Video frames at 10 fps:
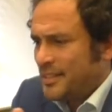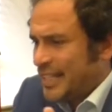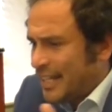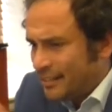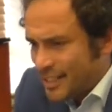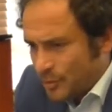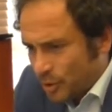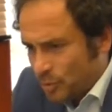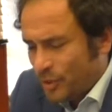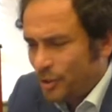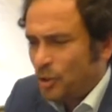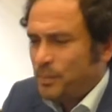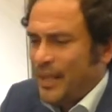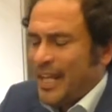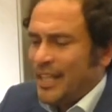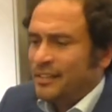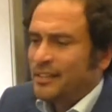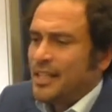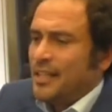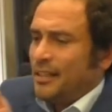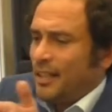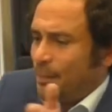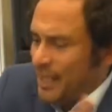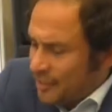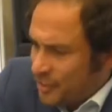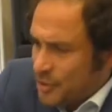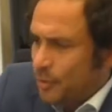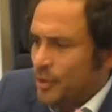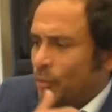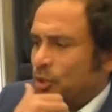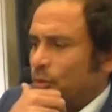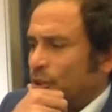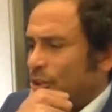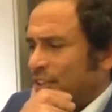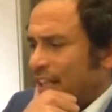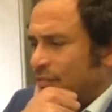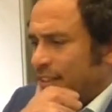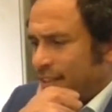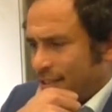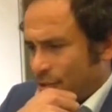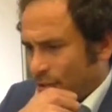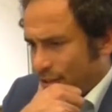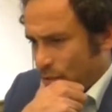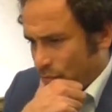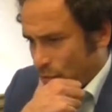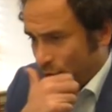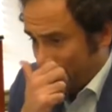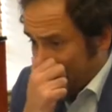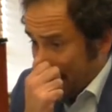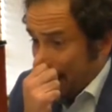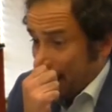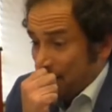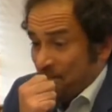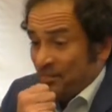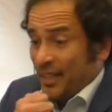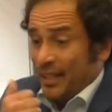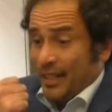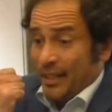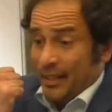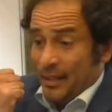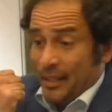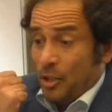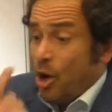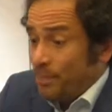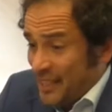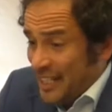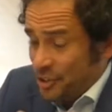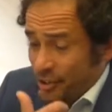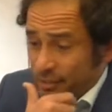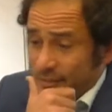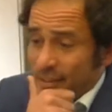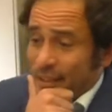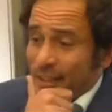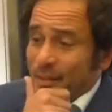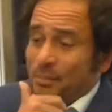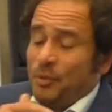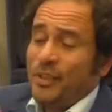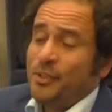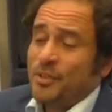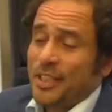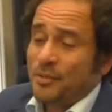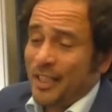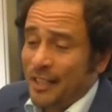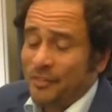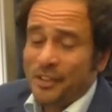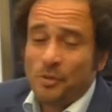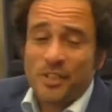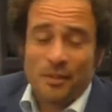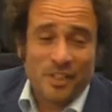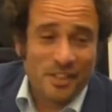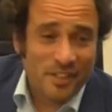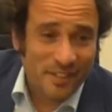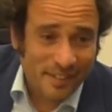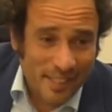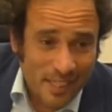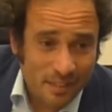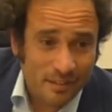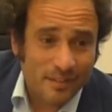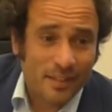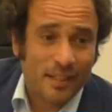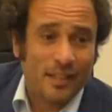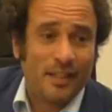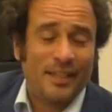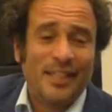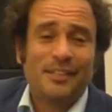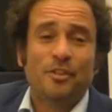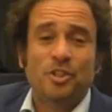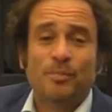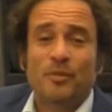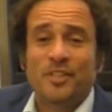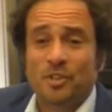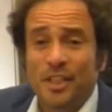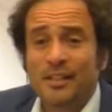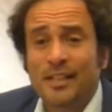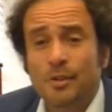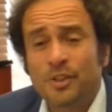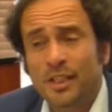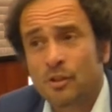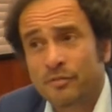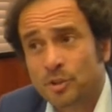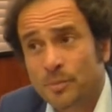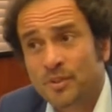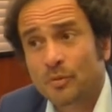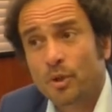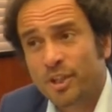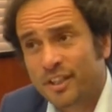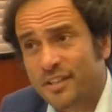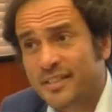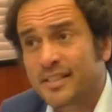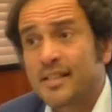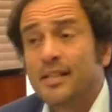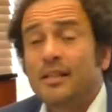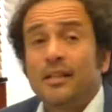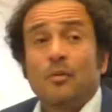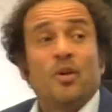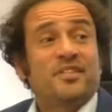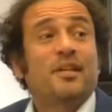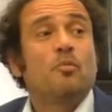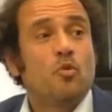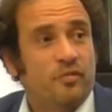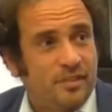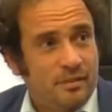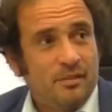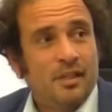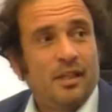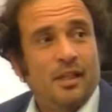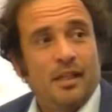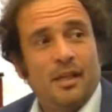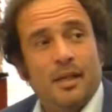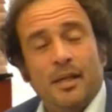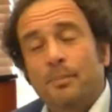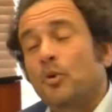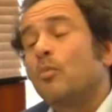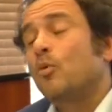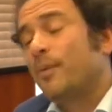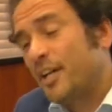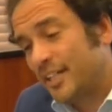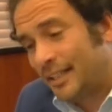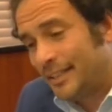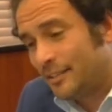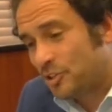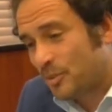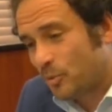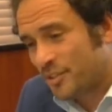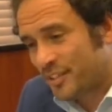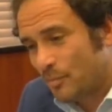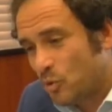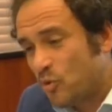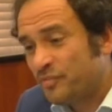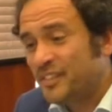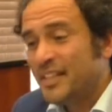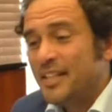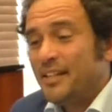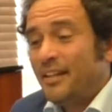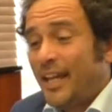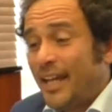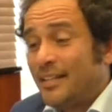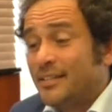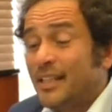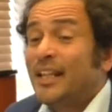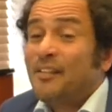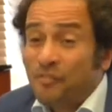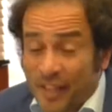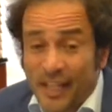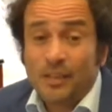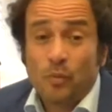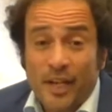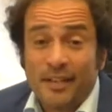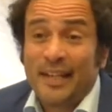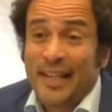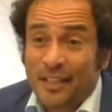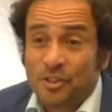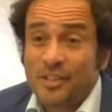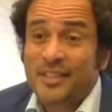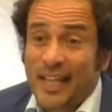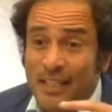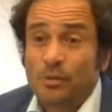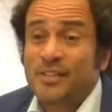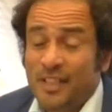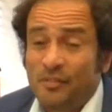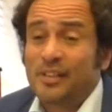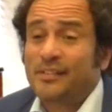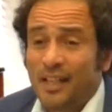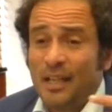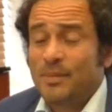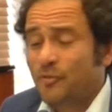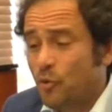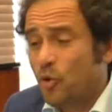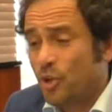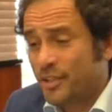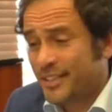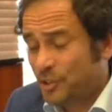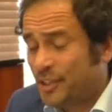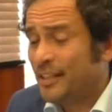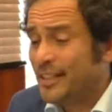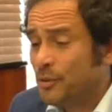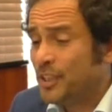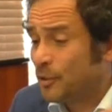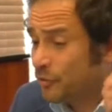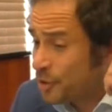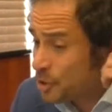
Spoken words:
Salaries which were not paid, benefits which were not given, and so on and so forth. Co-optation, between 2011 and 2013, the leadership of the General Union of Egyptian Workers was removed. The pro-Mubarak leadership was removed, and there, in fact, were elections scheduled several times for the General Union of